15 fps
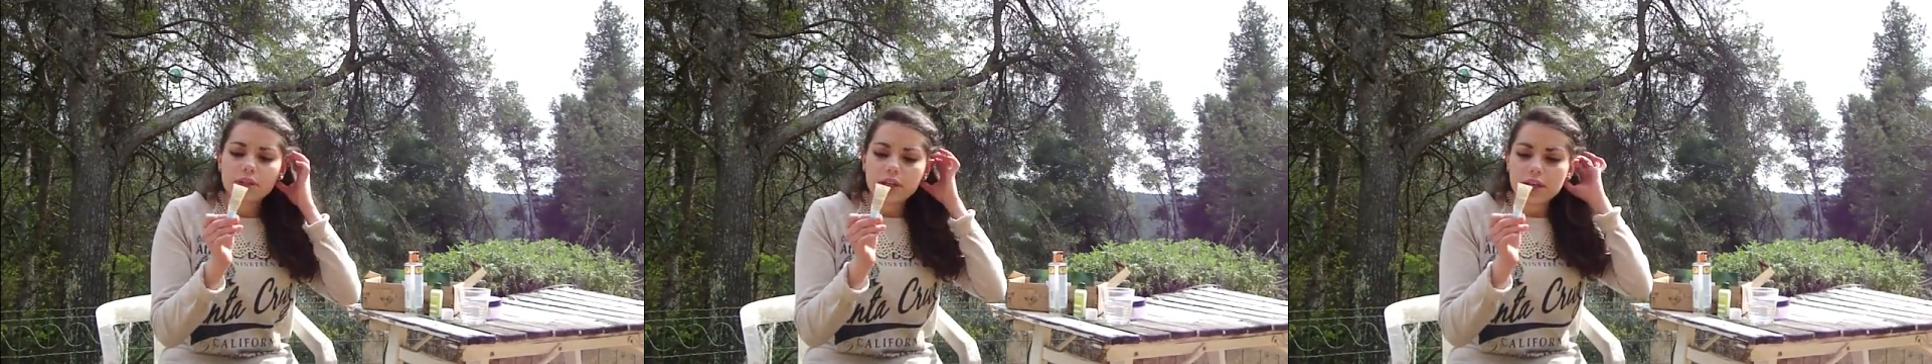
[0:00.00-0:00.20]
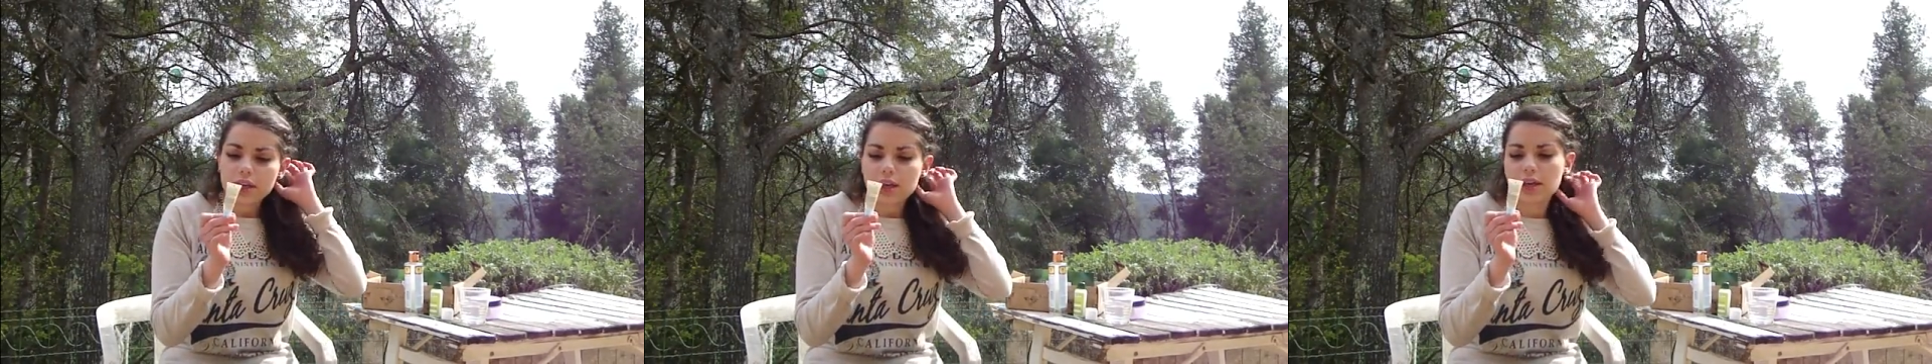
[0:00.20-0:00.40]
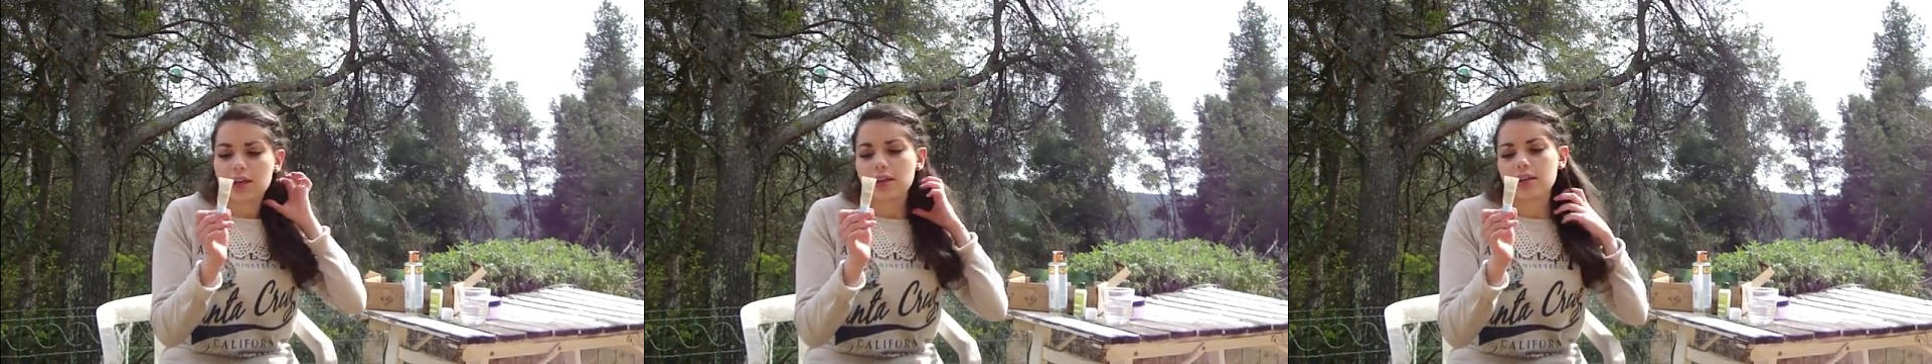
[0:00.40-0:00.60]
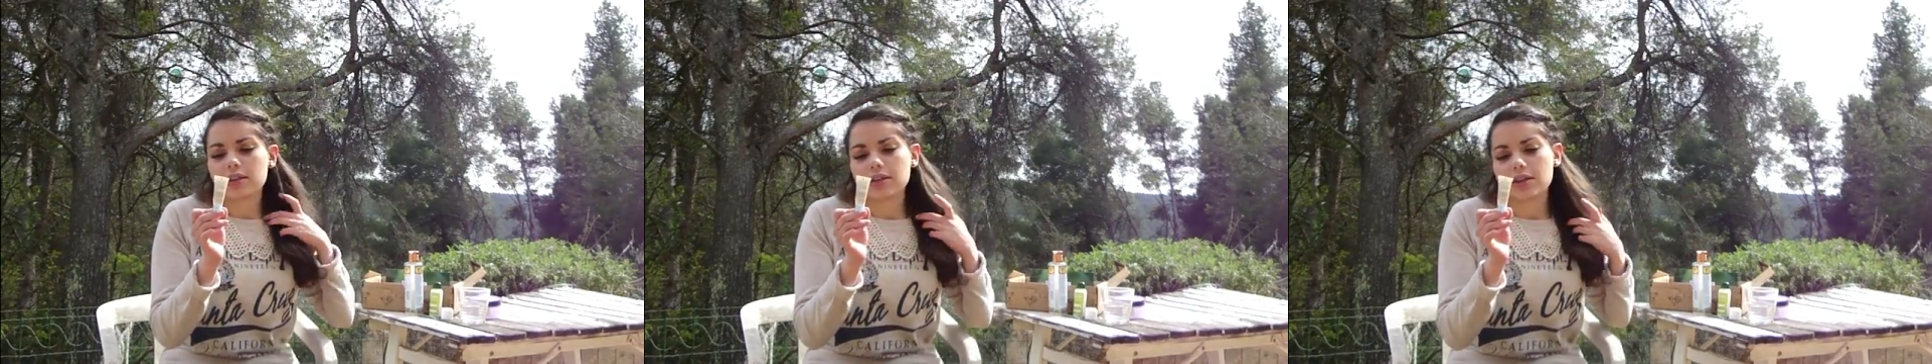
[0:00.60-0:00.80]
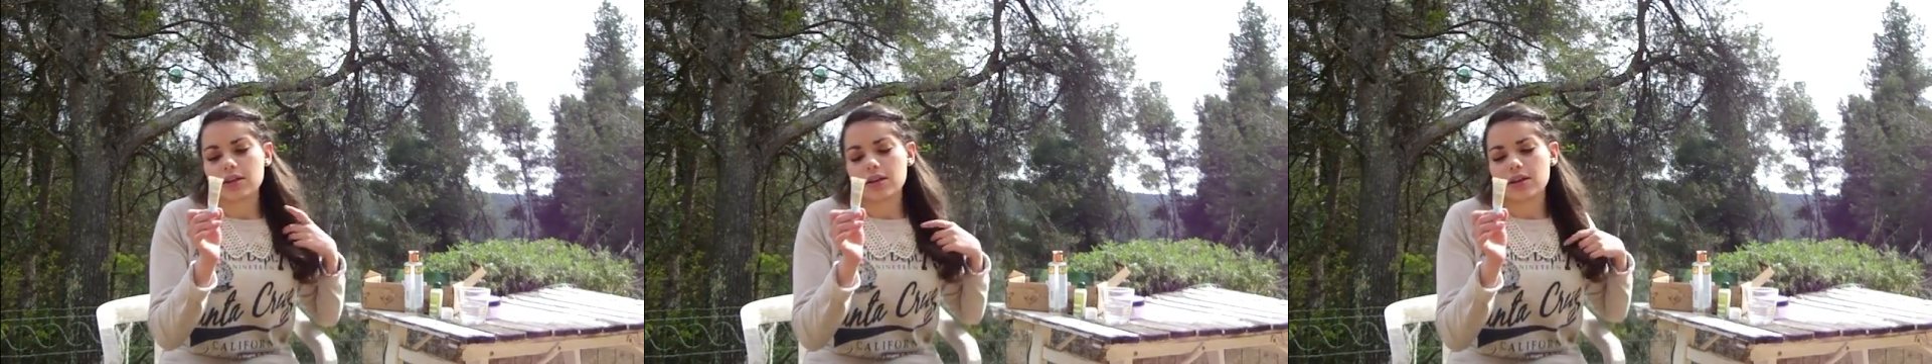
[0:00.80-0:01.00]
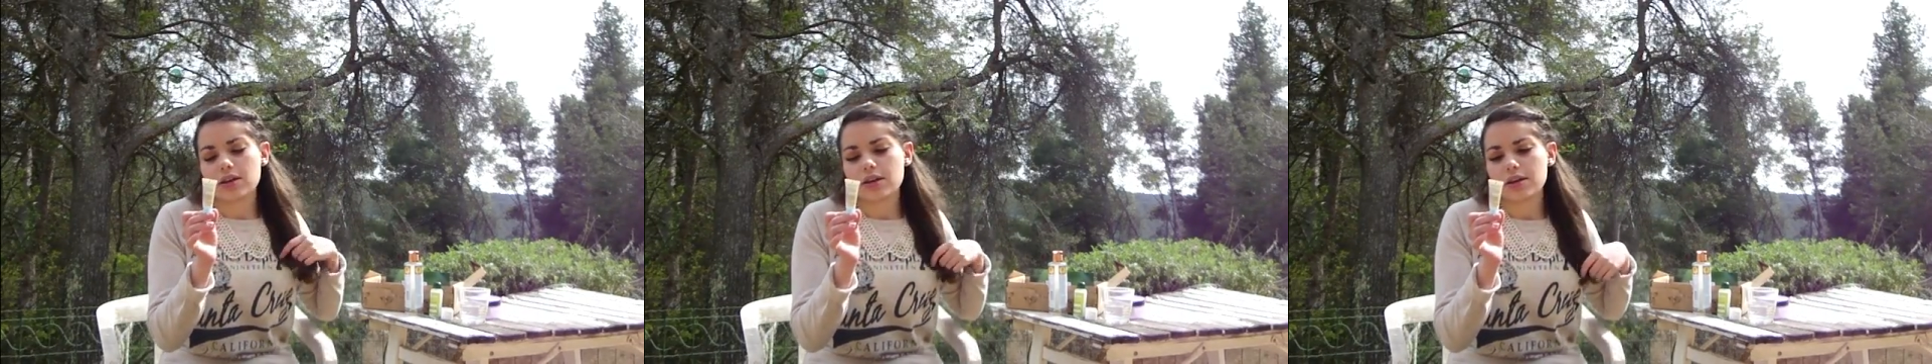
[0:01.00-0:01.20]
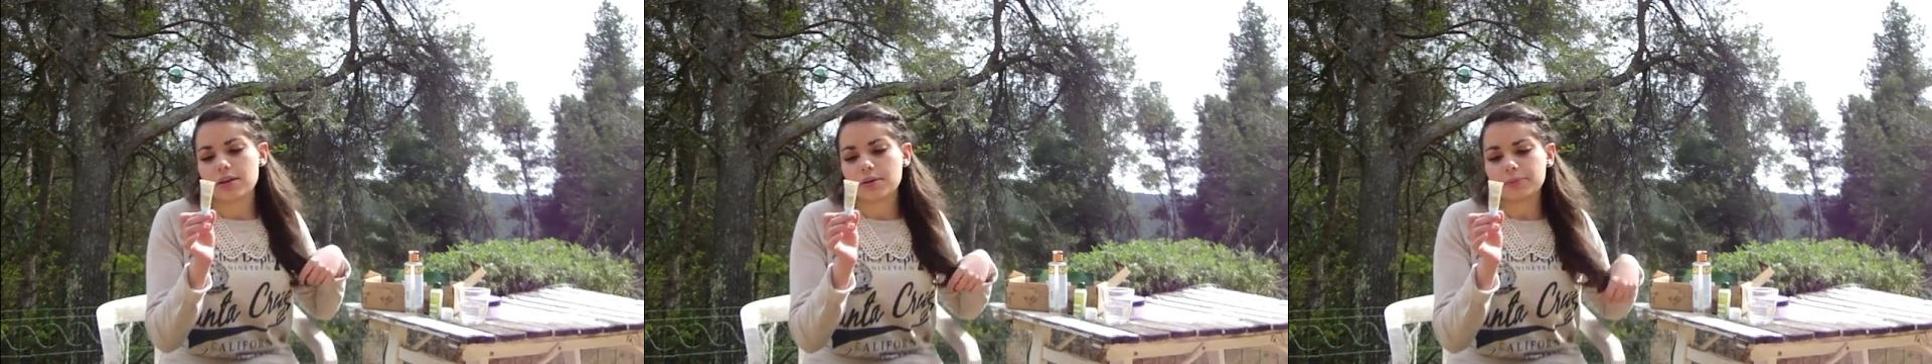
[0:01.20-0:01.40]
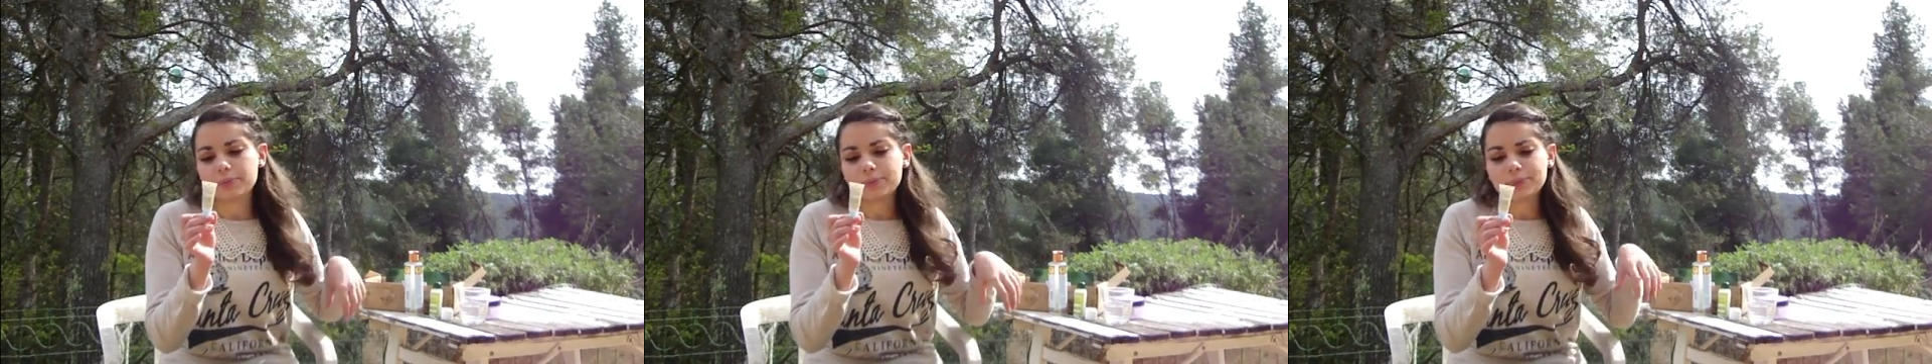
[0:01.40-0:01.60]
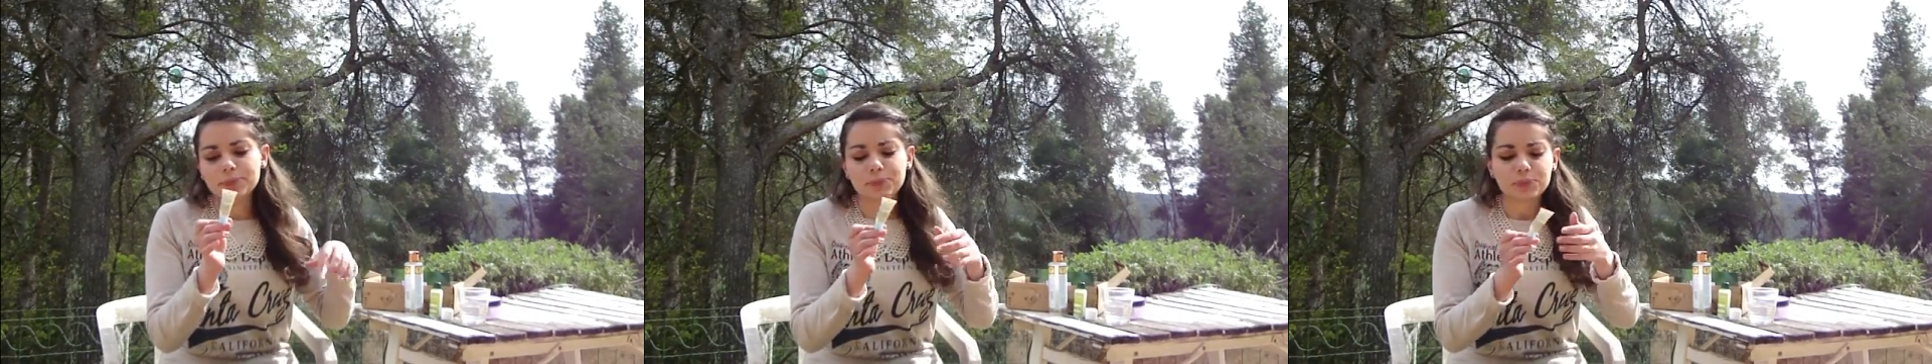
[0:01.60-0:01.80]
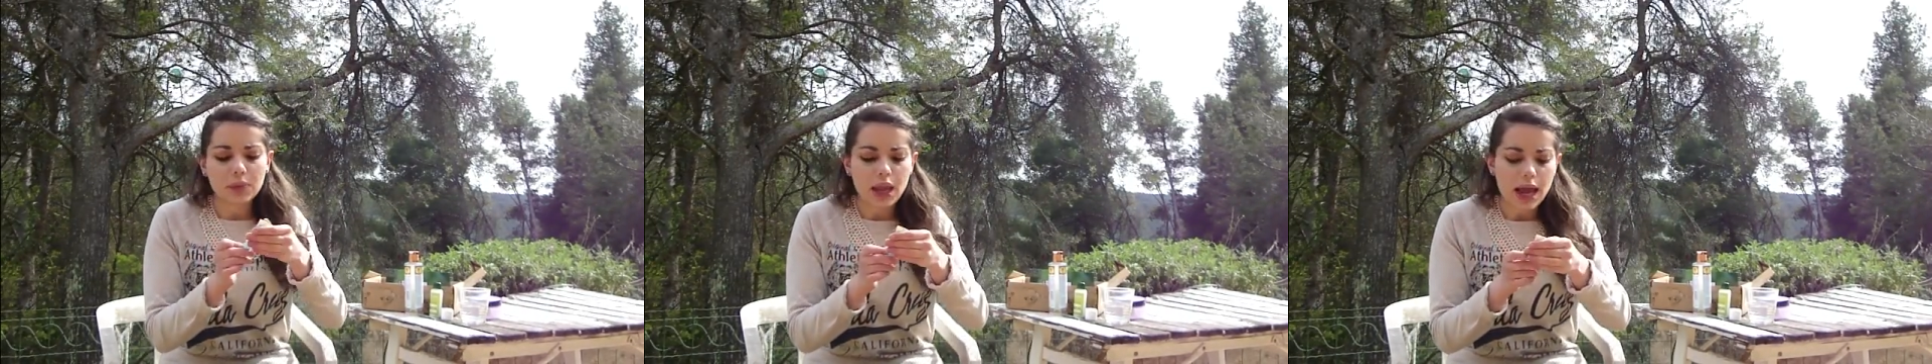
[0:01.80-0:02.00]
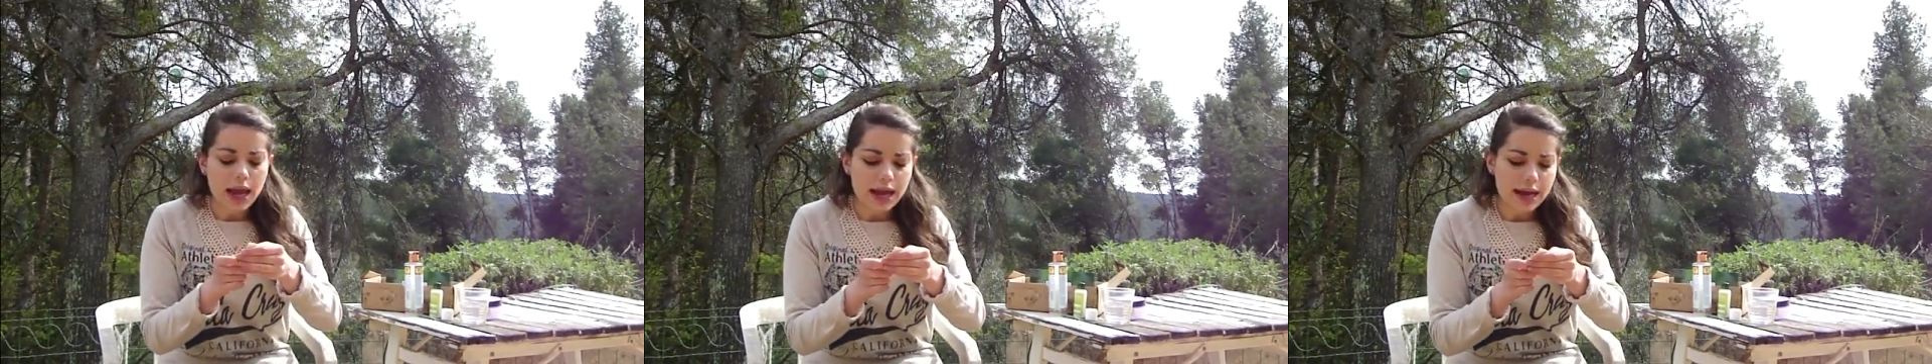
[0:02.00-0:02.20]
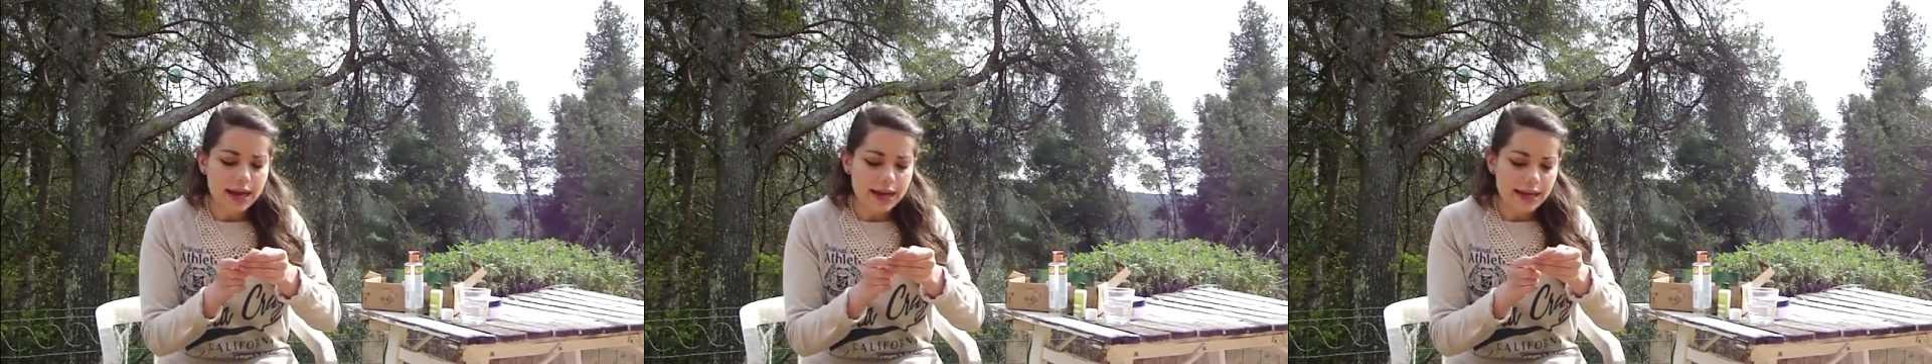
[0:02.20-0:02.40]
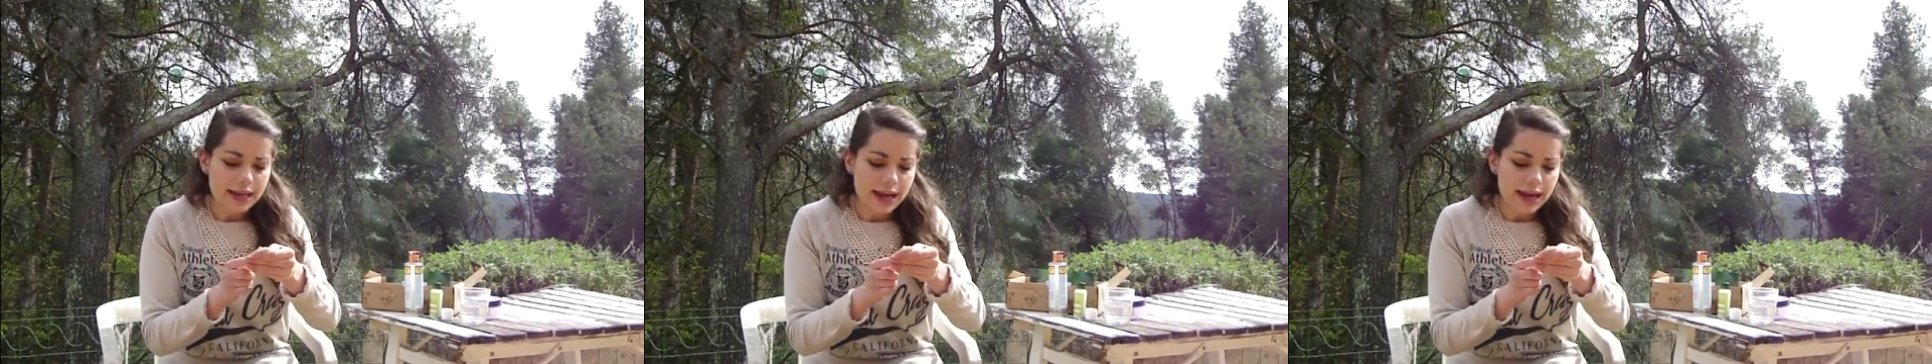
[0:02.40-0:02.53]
is a high